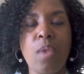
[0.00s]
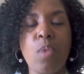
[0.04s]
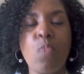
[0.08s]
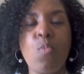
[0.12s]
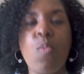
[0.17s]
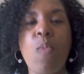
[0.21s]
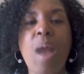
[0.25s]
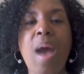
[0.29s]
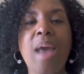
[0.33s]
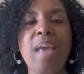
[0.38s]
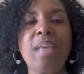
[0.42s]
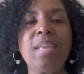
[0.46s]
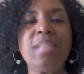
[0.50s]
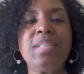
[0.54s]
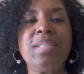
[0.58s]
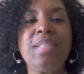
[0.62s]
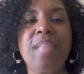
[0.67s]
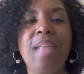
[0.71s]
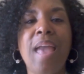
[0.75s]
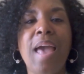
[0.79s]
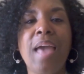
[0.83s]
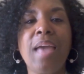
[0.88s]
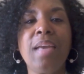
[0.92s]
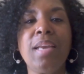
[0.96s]
Why
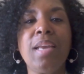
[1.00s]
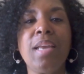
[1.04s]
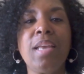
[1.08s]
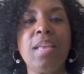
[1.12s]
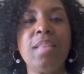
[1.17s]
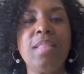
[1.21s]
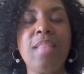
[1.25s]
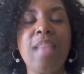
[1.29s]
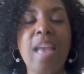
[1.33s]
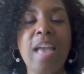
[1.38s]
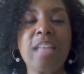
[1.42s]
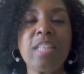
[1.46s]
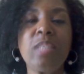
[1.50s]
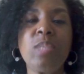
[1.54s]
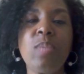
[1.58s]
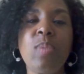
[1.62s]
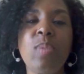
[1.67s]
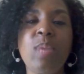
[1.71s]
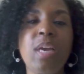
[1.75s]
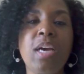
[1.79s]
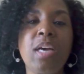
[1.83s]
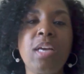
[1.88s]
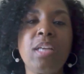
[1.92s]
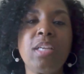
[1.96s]
is that? That's
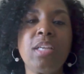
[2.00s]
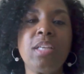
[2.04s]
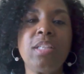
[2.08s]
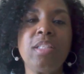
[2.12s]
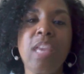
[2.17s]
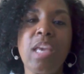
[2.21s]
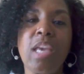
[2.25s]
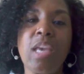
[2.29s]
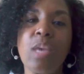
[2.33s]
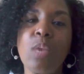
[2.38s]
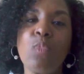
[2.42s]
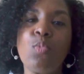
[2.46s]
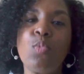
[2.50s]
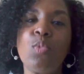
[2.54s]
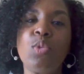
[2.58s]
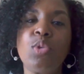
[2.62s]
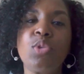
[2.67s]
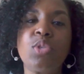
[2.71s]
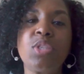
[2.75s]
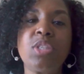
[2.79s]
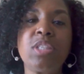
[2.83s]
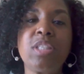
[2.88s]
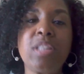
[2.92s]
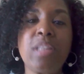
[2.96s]
because it will
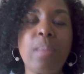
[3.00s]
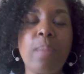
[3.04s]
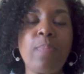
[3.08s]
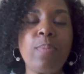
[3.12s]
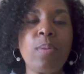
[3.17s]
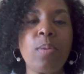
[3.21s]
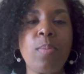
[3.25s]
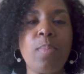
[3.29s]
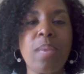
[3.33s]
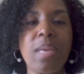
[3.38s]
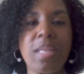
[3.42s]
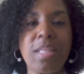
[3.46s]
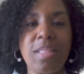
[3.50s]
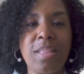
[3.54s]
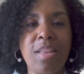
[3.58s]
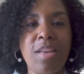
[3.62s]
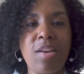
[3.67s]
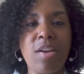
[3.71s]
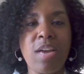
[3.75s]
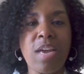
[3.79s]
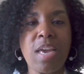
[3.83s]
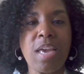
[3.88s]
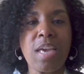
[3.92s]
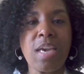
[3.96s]
supplement
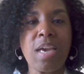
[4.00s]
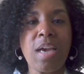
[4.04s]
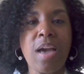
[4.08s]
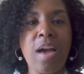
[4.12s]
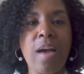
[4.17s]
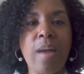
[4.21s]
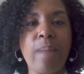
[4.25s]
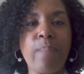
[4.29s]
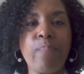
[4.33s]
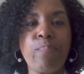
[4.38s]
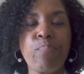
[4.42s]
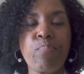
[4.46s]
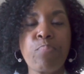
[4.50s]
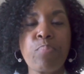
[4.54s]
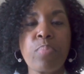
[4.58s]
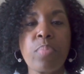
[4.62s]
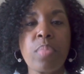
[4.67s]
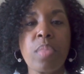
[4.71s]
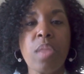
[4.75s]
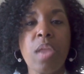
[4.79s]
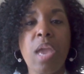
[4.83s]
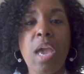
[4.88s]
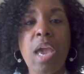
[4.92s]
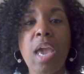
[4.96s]
their income.
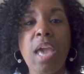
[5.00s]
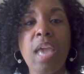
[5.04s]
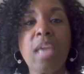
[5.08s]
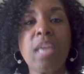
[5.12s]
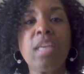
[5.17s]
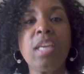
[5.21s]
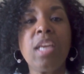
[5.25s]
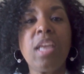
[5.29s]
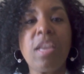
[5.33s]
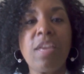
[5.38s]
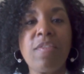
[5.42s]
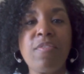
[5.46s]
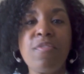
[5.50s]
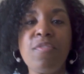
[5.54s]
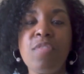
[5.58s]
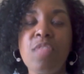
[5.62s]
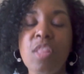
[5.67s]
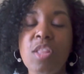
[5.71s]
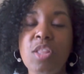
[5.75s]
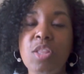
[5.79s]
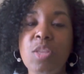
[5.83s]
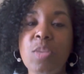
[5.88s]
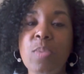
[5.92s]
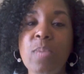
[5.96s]
And if,
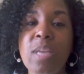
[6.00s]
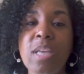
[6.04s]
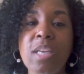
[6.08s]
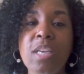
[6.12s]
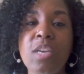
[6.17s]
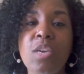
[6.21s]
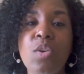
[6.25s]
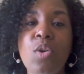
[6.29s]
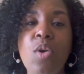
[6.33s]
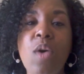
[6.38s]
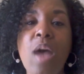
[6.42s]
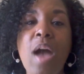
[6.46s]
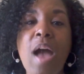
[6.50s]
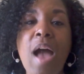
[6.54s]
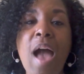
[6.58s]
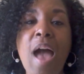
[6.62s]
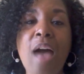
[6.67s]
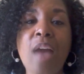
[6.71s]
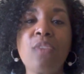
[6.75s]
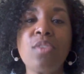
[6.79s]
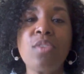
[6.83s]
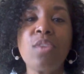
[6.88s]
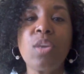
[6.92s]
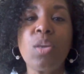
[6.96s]
depending on
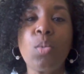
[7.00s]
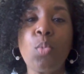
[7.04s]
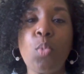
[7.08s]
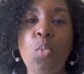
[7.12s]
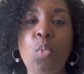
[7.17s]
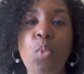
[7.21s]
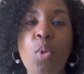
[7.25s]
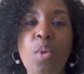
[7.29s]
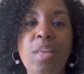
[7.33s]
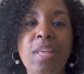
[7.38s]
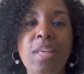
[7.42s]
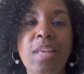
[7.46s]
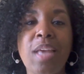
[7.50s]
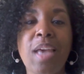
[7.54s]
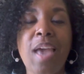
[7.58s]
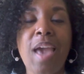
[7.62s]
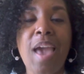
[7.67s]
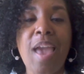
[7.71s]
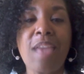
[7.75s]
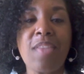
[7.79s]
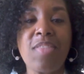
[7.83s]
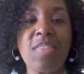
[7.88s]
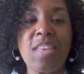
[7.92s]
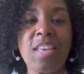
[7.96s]
how their work
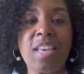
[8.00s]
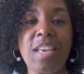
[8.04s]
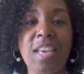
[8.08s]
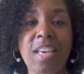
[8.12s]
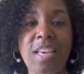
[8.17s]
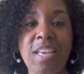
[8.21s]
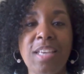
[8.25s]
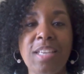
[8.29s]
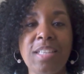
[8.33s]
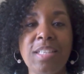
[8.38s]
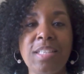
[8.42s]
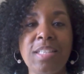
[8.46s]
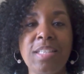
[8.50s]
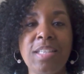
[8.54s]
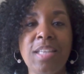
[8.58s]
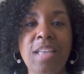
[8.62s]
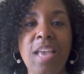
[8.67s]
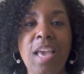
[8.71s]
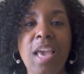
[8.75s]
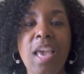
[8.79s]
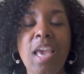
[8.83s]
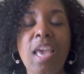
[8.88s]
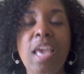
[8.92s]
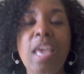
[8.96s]
ethic is,
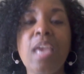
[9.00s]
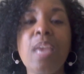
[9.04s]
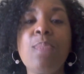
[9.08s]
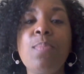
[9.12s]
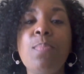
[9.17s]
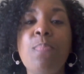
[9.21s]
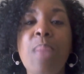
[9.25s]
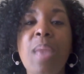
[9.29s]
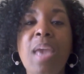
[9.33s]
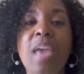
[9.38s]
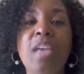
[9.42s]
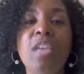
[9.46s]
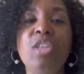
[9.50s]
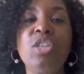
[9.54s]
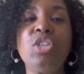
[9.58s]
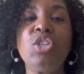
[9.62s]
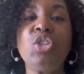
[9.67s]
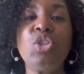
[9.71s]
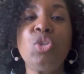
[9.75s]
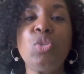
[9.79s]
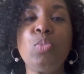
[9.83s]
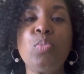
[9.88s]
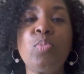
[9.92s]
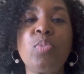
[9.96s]
it may
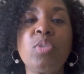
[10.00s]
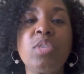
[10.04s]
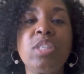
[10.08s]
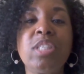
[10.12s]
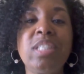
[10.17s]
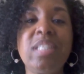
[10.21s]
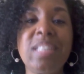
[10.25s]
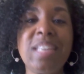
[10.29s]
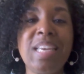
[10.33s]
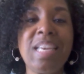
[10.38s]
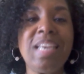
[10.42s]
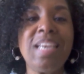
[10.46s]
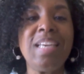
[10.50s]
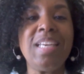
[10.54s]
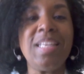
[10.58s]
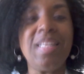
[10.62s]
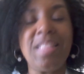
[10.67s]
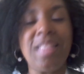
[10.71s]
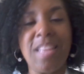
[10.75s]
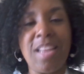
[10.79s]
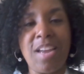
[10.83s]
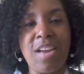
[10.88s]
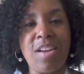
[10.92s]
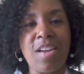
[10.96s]

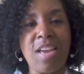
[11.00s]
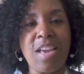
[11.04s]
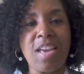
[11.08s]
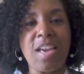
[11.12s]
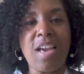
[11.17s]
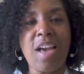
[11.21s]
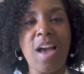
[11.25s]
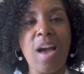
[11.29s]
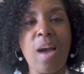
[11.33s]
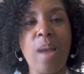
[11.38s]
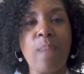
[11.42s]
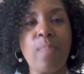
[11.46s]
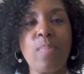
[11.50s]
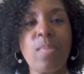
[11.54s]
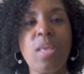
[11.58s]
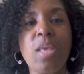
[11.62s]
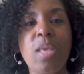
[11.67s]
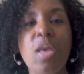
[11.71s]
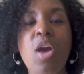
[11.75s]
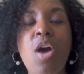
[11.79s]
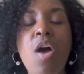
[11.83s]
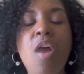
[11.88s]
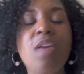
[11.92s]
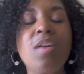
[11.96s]
supersede their income,
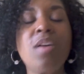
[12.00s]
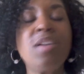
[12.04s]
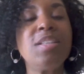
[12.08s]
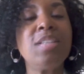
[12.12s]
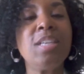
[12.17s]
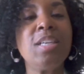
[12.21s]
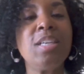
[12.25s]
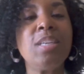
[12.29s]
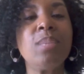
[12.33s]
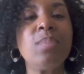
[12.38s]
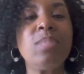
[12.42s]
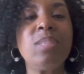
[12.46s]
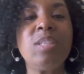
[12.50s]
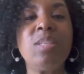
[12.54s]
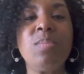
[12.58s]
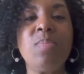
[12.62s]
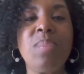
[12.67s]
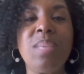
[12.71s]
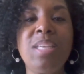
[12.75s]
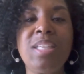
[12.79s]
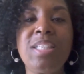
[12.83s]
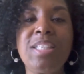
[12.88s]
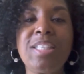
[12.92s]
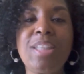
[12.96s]
causing them to
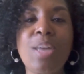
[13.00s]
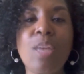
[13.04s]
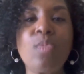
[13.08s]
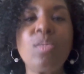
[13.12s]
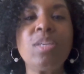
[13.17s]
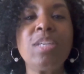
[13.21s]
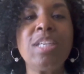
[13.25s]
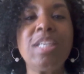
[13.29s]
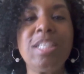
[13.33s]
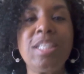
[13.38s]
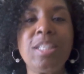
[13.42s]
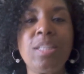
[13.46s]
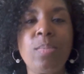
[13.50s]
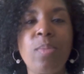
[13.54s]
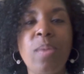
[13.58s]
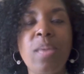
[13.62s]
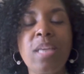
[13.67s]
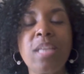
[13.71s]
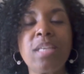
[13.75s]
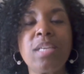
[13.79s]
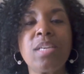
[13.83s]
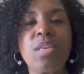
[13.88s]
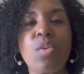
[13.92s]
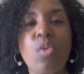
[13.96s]
be solely
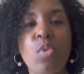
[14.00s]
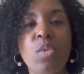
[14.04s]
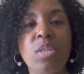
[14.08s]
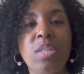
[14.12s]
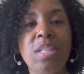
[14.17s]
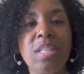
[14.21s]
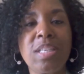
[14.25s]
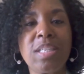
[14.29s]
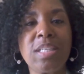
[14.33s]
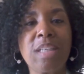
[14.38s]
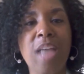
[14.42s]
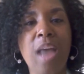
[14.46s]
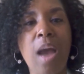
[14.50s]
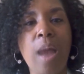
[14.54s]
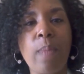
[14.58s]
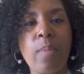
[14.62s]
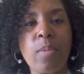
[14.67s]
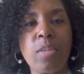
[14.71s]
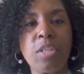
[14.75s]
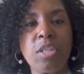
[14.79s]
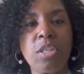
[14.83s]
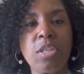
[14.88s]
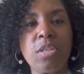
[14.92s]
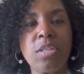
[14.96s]
dependent on this
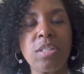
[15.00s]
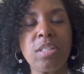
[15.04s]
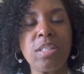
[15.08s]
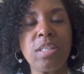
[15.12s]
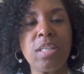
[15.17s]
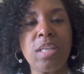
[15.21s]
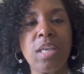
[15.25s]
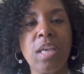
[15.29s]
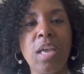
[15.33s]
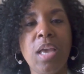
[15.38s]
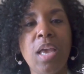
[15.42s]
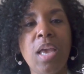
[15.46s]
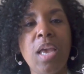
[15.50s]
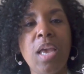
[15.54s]
opportunity.